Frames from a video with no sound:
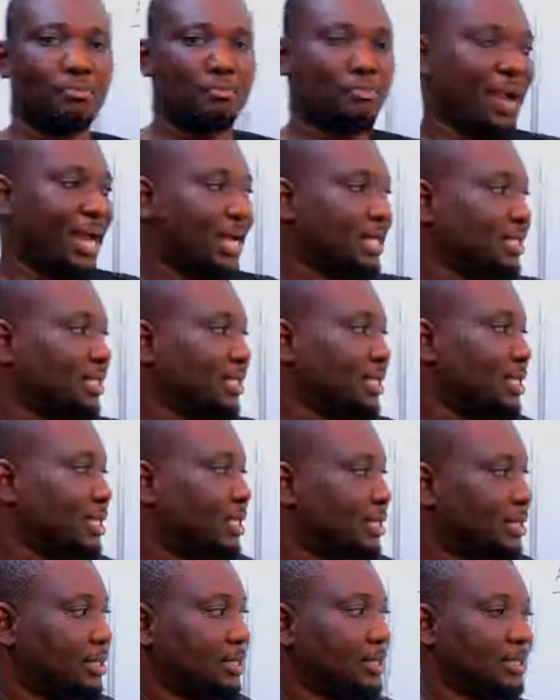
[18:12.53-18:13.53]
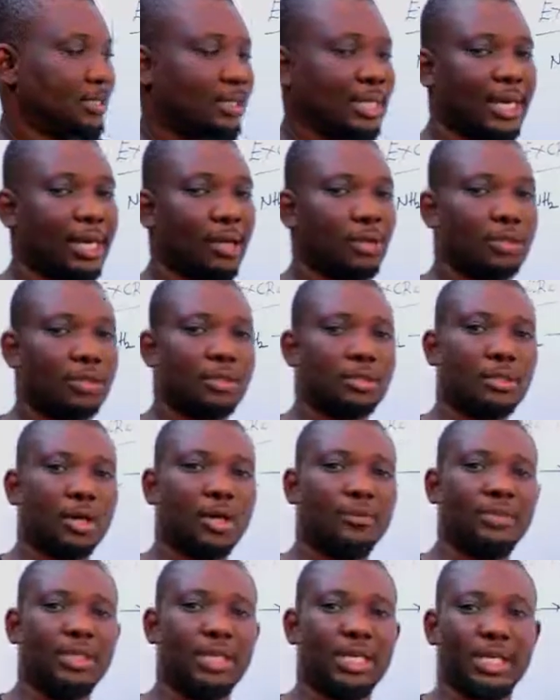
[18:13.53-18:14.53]
by the cells
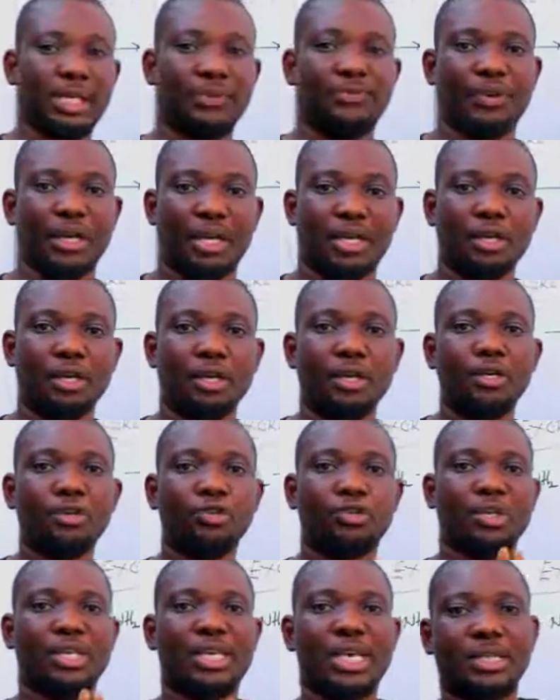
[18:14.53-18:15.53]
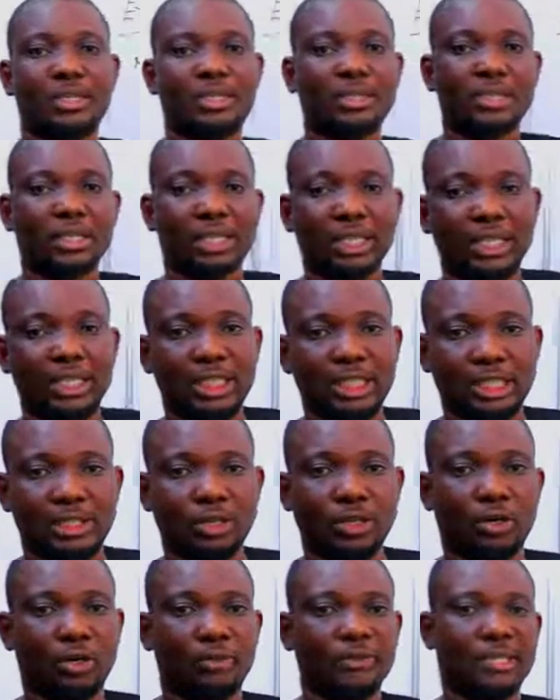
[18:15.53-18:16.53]
of the liver to get rid
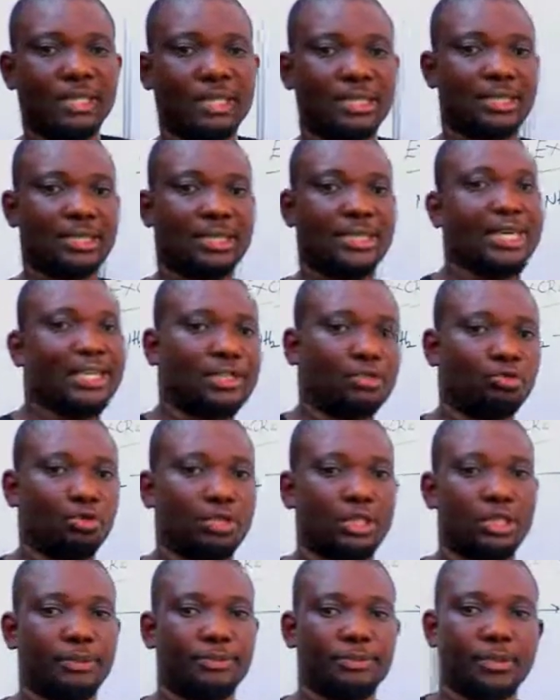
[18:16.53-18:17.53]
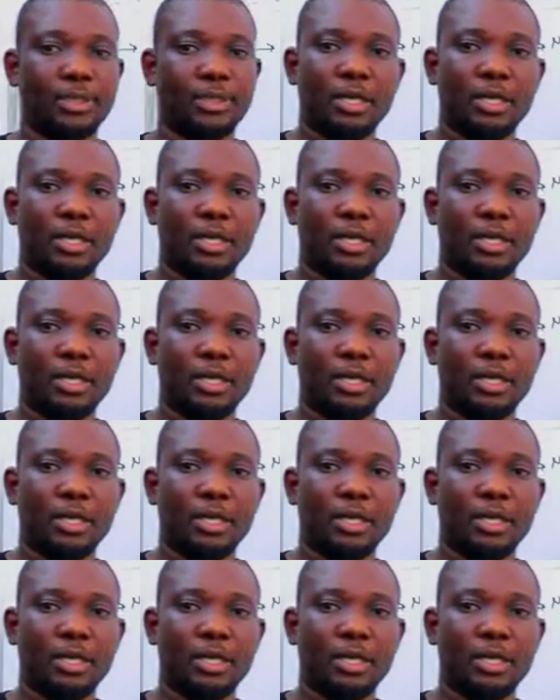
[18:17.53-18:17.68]
of this nitrogen